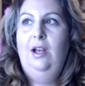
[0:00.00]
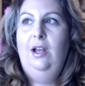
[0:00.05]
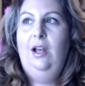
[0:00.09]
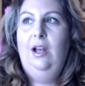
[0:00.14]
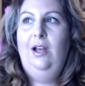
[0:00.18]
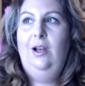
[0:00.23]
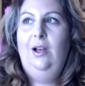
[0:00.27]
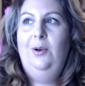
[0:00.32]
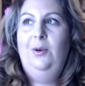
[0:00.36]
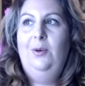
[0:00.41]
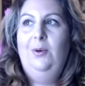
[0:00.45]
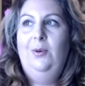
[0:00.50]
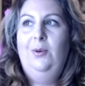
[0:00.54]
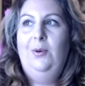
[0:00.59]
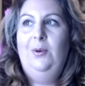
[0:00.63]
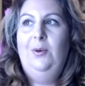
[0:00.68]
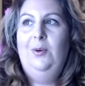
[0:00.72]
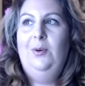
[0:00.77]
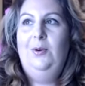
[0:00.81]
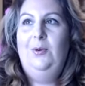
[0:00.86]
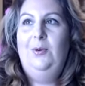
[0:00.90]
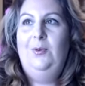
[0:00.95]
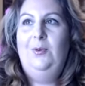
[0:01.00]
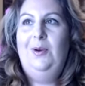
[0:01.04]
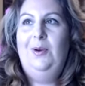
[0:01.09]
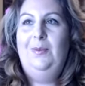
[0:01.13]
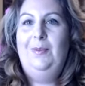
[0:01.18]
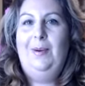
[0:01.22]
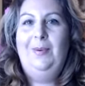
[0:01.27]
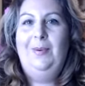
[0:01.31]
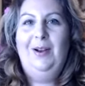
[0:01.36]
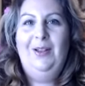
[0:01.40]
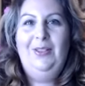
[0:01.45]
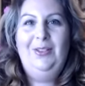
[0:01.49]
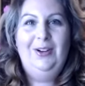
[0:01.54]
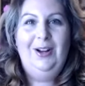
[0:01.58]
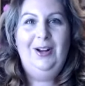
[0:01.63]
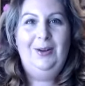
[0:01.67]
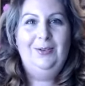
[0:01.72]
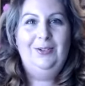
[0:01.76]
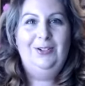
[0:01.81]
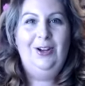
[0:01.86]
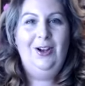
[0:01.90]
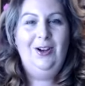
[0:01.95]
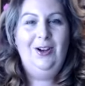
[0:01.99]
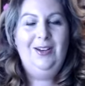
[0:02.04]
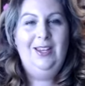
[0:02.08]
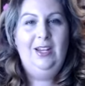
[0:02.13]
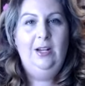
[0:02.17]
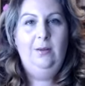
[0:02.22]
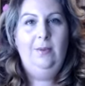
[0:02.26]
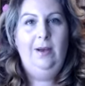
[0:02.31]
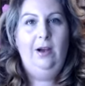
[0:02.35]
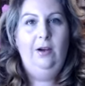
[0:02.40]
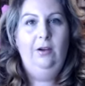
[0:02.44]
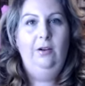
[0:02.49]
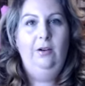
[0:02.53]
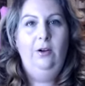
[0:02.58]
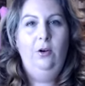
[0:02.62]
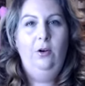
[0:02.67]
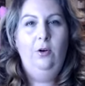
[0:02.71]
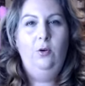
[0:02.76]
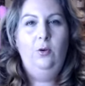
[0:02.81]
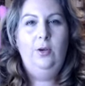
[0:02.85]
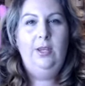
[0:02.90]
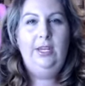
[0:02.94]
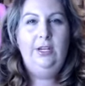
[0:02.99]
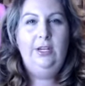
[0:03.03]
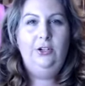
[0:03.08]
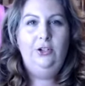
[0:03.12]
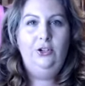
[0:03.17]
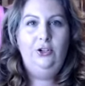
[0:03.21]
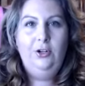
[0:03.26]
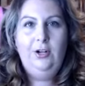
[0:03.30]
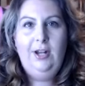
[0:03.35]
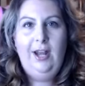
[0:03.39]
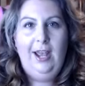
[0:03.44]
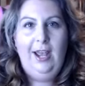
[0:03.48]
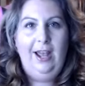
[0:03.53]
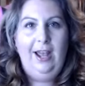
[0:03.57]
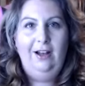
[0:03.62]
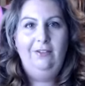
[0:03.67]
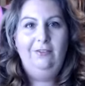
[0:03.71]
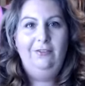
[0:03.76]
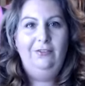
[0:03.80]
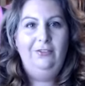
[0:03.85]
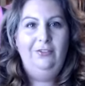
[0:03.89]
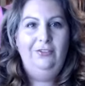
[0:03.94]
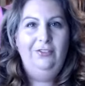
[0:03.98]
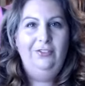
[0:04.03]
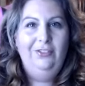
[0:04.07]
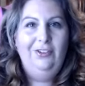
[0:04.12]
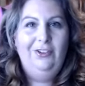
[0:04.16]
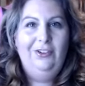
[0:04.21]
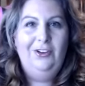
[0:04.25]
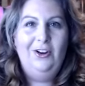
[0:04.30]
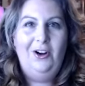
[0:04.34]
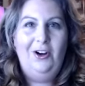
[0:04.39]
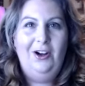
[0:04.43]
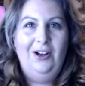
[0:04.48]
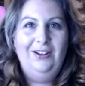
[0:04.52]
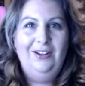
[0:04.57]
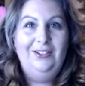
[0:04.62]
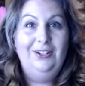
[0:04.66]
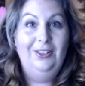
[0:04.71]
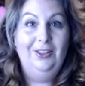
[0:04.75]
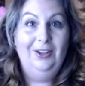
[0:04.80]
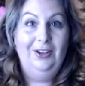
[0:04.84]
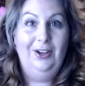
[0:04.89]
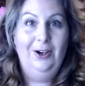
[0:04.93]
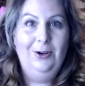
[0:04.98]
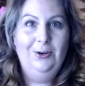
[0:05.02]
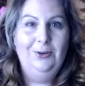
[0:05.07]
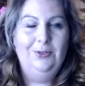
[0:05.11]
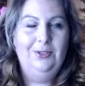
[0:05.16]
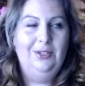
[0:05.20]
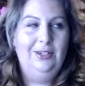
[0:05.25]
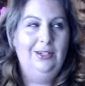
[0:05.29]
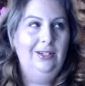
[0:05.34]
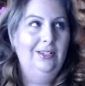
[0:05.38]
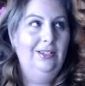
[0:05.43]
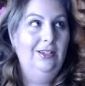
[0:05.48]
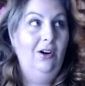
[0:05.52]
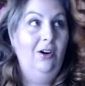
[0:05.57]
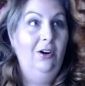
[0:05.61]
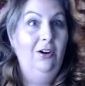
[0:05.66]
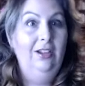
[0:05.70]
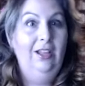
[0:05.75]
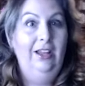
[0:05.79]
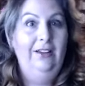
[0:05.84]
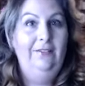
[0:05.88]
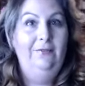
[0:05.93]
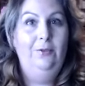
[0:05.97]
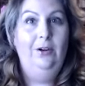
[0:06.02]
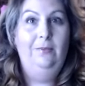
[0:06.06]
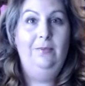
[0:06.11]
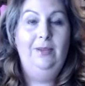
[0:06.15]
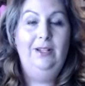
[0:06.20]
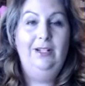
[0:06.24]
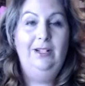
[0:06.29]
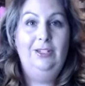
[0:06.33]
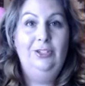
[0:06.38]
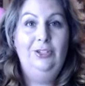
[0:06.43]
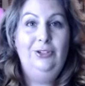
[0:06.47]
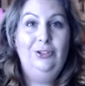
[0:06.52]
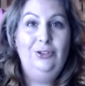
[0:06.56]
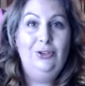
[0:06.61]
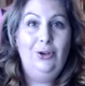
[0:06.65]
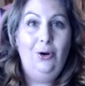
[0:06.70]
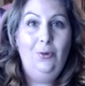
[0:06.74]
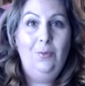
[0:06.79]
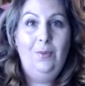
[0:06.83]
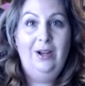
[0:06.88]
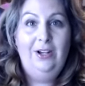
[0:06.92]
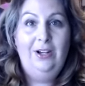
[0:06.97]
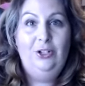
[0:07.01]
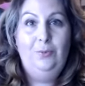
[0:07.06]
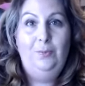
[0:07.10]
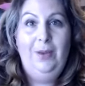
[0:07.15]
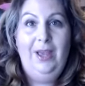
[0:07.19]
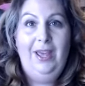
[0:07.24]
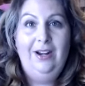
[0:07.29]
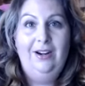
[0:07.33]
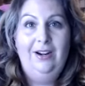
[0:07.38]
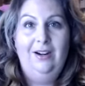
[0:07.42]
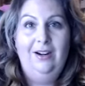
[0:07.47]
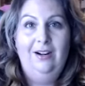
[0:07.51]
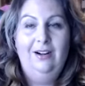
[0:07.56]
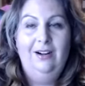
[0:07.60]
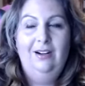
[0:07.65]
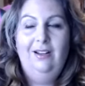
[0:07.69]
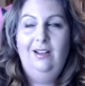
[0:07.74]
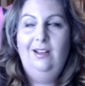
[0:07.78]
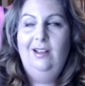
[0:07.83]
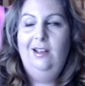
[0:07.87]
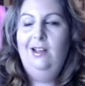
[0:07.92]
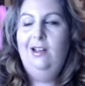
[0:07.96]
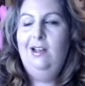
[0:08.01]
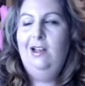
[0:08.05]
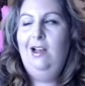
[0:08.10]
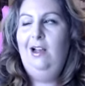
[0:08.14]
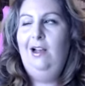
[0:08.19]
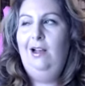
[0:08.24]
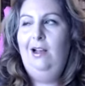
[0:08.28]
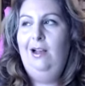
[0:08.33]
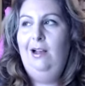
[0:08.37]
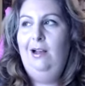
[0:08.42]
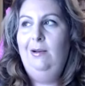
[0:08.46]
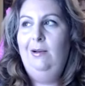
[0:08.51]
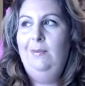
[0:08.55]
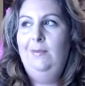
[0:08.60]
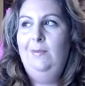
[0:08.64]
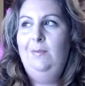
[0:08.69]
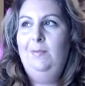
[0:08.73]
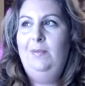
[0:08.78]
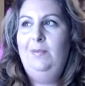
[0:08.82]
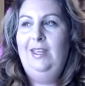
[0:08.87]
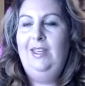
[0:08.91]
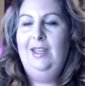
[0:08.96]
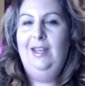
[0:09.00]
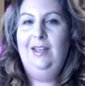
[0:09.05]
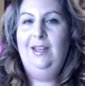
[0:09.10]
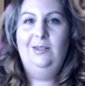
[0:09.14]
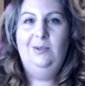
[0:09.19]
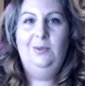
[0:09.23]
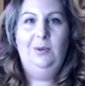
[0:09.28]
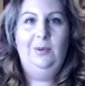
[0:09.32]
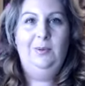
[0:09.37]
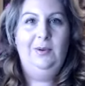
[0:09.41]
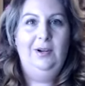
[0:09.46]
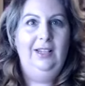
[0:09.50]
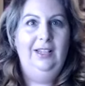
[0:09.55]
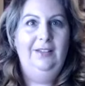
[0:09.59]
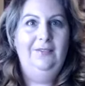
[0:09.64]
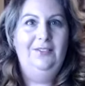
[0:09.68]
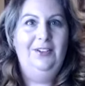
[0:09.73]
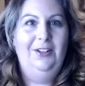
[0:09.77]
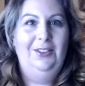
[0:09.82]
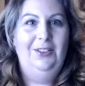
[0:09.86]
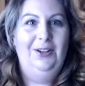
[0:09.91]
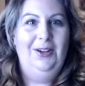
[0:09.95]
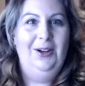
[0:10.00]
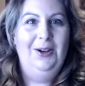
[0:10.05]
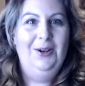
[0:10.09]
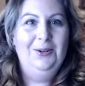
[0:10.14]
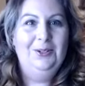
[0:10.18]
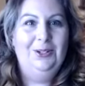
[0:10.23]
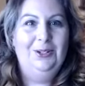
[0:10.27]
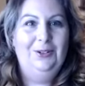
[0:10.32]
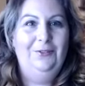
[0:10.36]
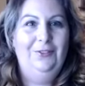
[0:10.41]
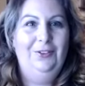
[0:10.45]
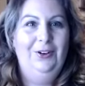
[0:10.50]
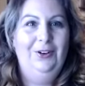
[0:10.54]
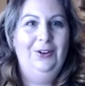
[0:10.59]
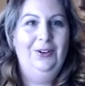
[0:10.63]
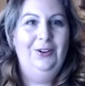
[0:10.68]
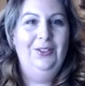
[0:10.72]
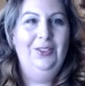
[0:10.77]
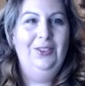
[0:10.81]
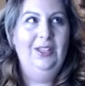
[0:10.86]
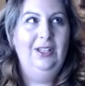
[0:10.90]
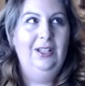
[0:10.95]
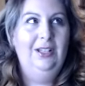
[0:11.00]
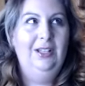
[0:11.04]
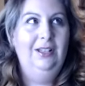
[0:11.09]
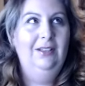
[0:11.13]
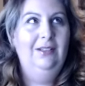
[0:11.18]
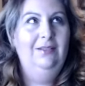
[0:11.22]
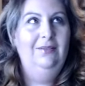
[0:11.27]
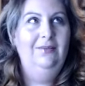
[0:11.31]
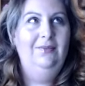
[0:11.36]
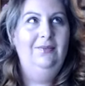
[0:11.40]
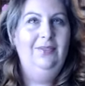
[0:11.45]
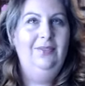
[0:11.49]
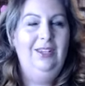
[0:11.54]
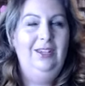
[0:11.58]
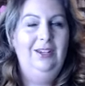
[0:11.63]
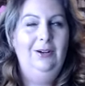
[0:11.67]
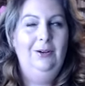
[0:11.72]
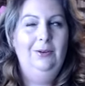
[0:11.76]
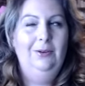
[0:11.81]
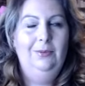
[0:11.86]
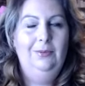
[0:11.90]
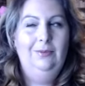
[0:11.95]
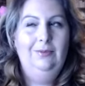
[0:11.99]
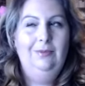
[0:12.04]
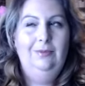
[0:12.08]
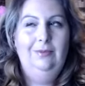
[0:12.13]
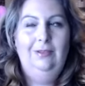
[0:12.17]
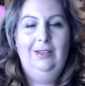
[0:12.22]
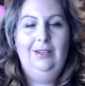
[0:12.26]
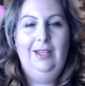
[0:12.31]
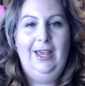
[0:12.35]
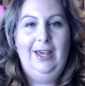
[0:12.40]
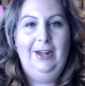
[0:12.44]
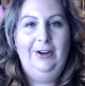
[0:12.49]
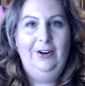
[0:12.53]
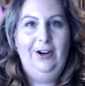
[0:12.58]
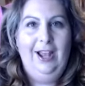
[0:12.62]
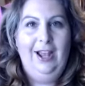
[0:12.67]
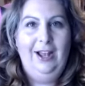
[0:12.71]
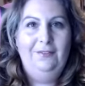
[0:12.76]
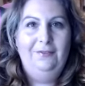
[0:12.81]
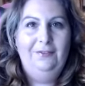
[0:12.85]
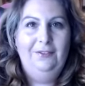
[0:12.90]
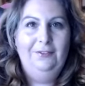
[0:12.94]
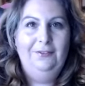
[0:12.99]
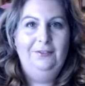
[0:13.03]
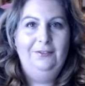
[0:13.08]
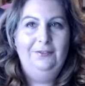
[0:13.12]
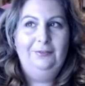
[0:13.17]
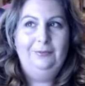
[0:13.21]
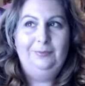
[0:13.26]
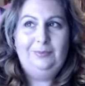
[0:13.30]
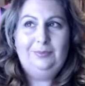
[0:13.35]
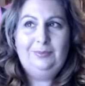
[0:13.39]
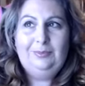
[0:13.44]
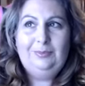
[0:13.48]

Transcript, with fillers: uh, when my brother and I were talking about, oh, he should have gone to the coast because our life would have been so much better um, because we would have lived on the coast for the you know latter half of